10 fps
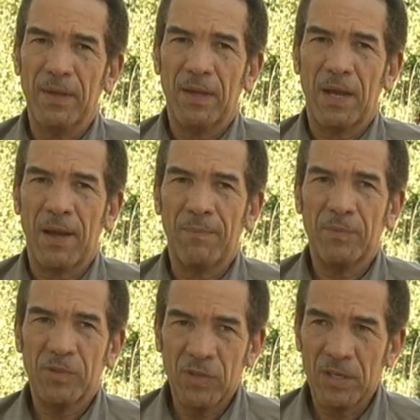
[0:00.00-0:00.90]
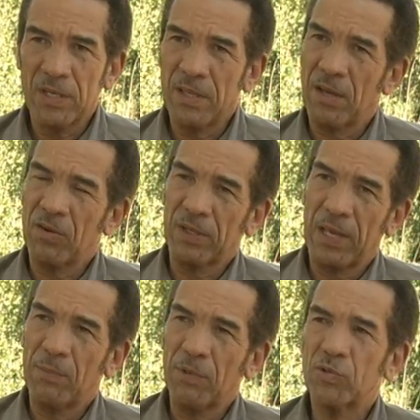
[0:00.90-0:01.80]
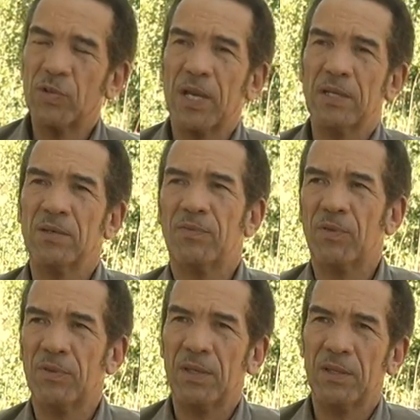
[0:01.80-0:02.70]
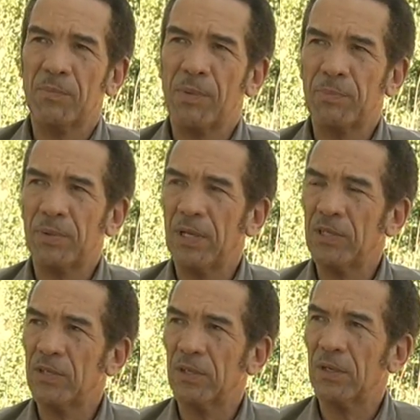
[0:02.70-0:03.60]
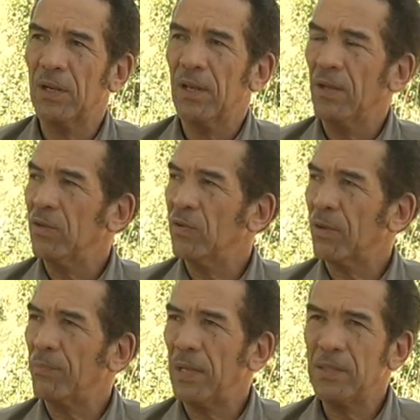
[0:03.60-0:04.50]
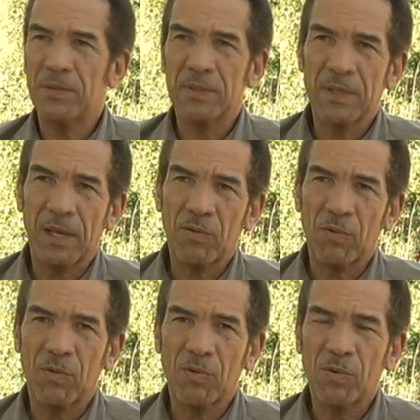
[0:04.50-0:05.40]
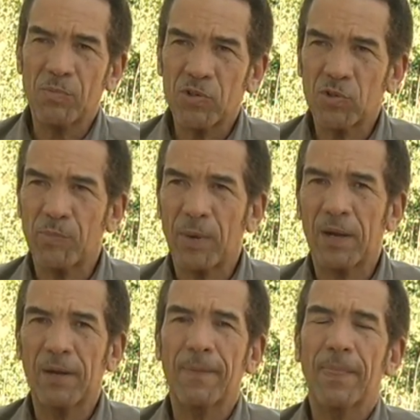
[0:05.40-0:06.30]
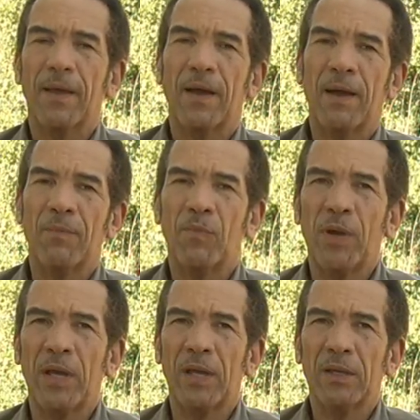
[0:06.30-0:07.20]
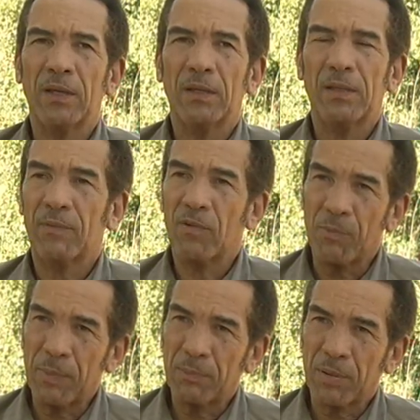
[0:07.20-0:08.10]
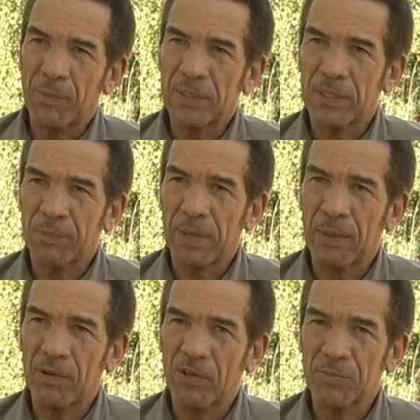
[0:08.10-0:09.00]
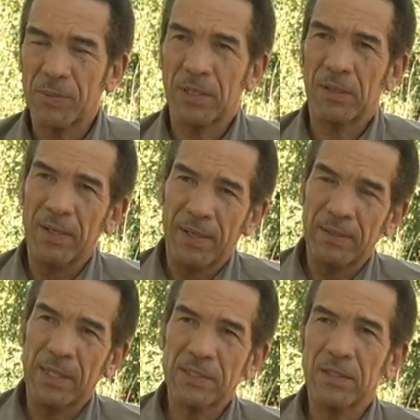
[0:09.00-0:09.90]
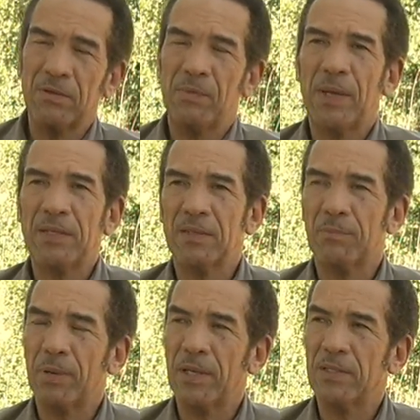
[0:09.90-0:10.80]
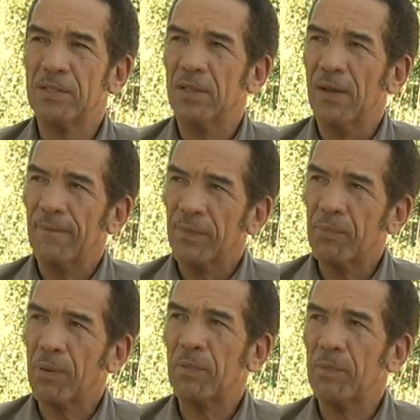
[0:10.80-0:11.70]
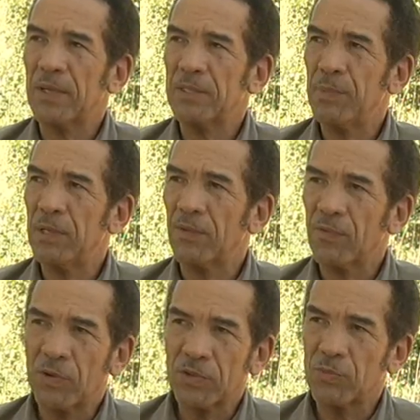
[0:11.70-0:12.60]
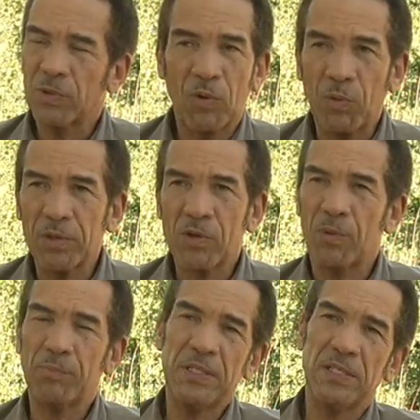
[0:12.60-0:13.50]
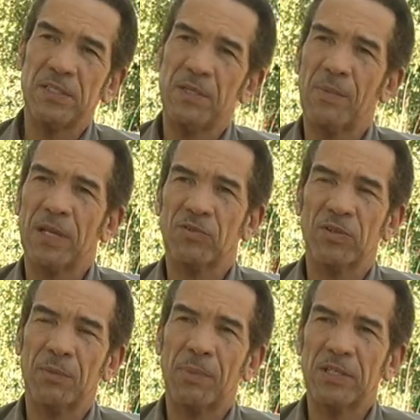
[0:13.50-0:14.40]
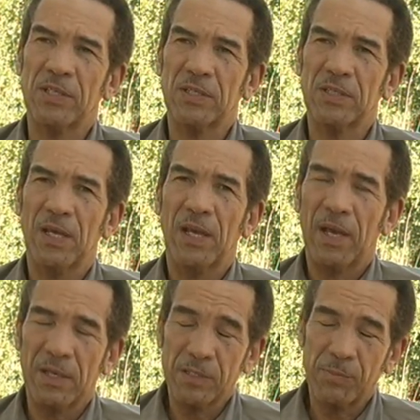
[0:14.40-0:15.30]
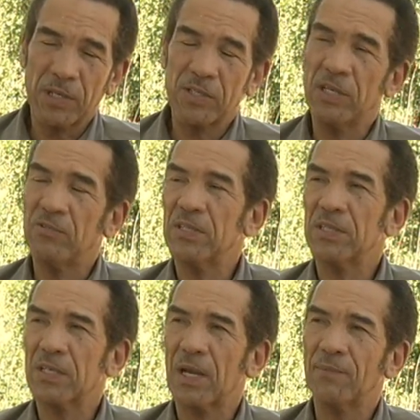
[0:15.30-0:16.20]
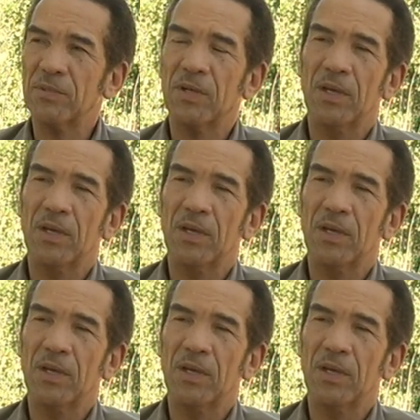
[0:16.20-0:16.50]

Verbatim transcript: um, certainly they're not able to cater for the, the population. You've got places like Gomushupa, um, where they've long been promised a primary hospital. That still remains in place. The problem has been, of course, with all the competing demands on the budget, and especially in recent times,